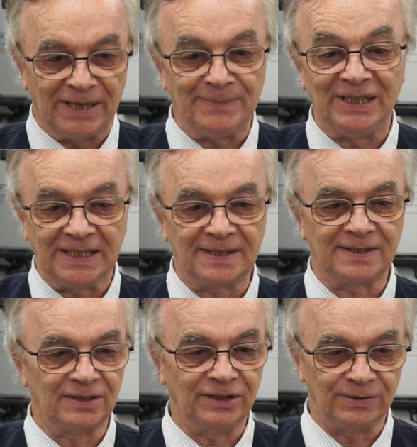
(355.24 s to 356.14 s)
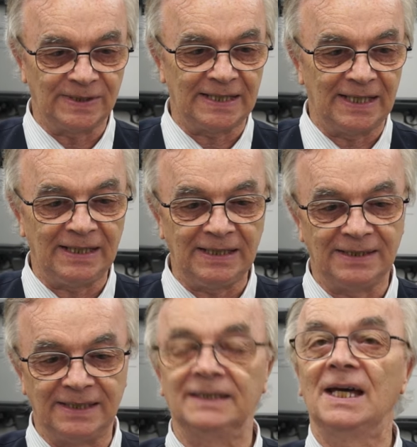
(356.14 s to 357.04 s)
maybe necessary to say
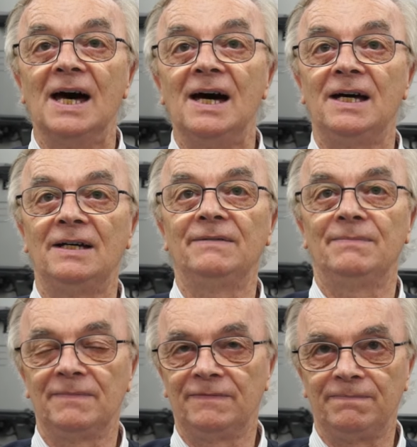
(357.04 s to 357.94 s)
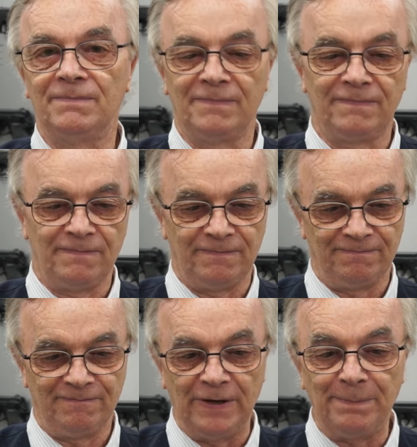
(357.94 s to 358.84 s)
that our
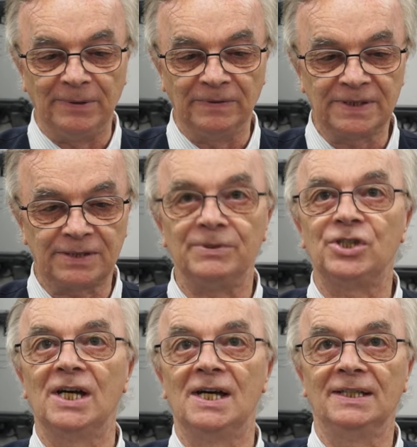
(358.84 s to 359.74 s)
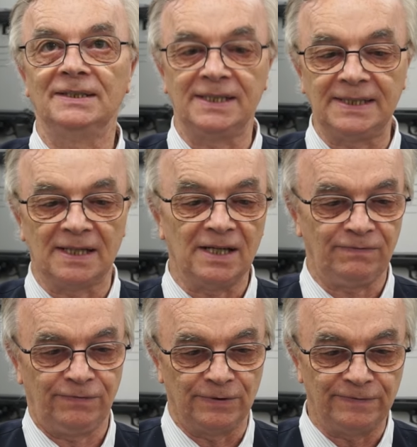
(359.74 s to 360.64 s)
weapons which are
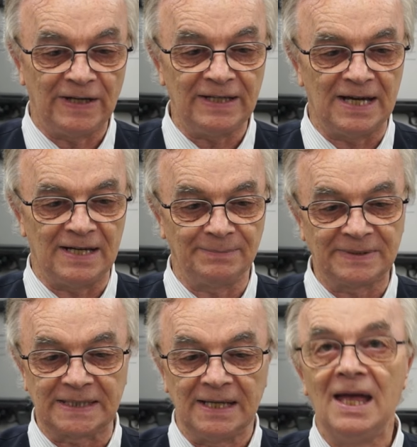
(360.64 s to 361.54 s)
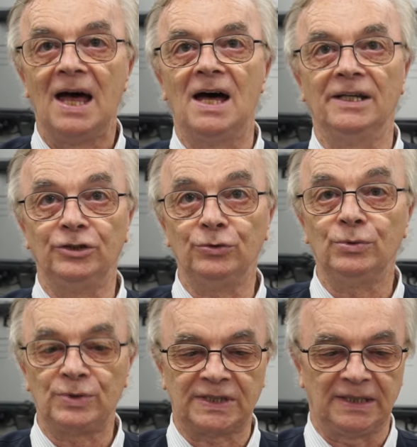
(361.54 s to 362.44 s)
designed for firearms are
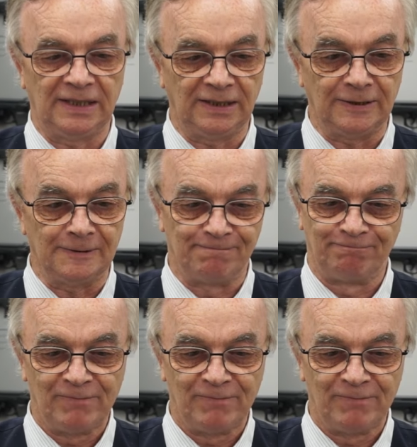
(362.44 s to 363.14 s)
used in